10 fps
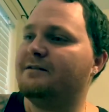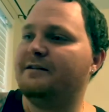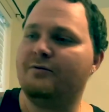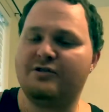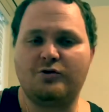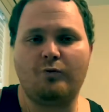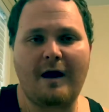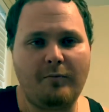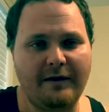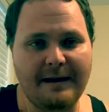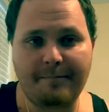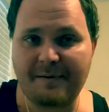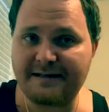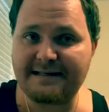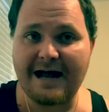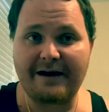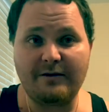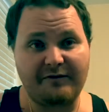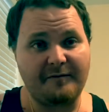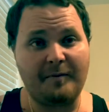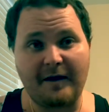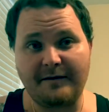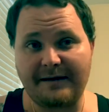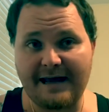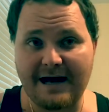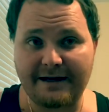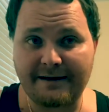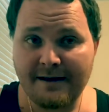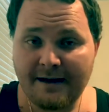There was this white boy named P-Town. He was from Putnam County.